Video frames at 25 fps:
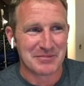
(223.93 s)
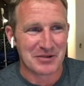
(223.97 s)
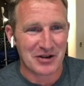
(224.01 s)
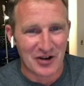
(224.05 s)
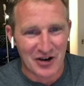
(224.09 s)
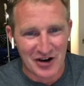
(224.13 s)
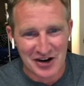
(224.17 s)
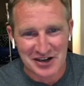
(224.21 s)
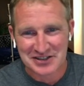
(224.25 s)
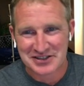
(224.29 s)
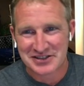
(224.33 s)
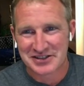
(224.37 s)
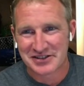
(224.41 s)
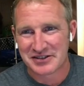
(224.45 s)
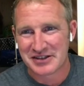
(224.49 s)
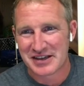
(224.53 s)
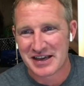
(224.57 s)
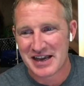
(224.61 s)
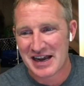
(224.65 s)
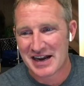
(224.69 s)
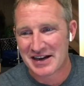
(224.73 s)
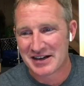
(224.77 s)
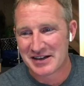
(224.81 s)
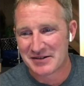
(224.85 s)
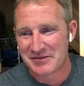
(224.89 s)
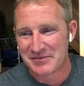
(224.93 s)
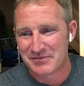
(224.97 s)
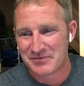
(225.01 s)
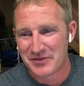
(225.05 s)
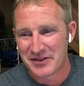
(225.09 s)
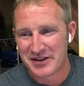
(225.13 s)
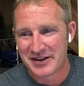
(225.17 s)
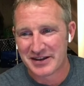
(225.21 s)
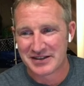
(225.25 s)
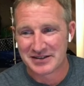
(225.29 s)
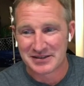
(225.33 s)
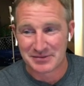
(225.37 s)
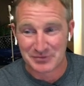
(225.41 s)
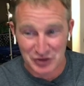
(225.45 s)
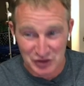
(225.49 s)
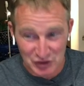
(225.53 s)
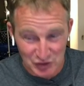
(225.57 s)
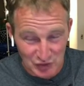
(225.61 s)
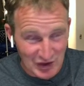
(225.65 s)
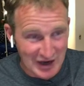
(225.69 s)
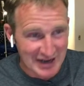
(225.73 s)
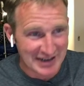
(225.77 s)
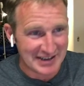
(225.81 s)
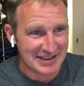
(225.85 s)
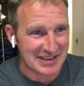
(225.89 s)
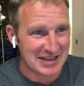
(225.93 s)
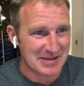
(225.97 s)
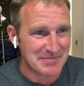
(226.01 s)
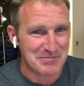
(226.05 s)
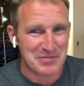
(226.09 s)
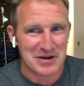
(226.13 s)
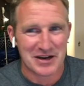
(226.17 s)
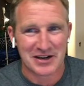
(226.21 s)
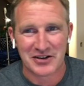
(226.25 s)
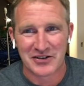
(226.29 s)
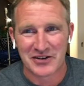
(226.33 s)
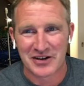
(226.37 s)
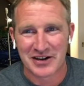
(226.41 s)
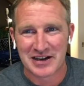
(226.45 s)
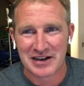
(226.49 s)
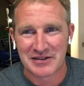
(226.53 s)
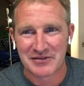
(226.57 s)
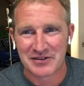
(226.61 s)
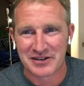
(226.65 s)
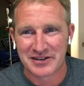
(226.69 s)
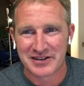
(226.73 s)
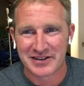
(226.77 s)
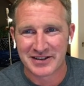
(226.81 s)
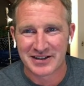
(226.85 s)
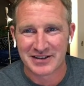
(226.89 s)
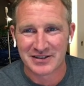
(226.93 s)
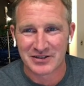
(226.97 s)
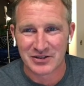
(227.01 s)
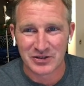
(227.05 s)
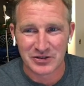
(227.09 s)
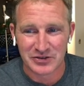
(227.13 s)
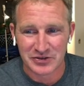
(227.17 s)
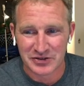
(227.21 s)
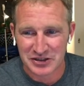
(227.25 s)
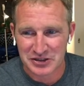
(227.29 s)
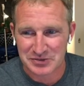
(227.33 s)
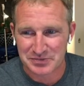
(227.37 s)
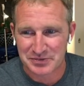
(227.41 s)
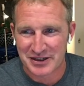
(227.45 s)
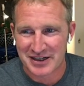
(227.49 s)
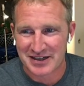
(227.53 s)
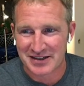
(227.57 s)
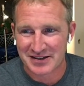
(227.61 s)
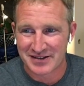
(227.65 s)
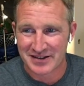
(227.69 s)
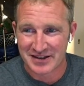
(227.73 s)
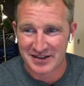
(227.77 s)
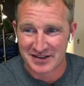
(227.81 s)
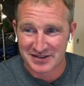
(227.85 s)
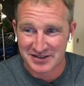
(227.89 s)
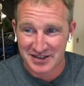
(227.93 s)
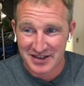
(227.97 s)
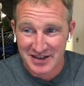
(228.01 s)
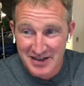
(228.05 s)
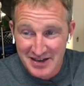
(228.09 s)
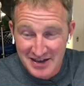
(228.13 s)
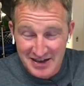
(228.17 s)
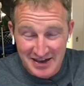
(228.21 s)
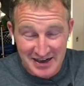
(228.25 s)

I'm constantly adding things, I'm trying to get better at everything I do to explain things,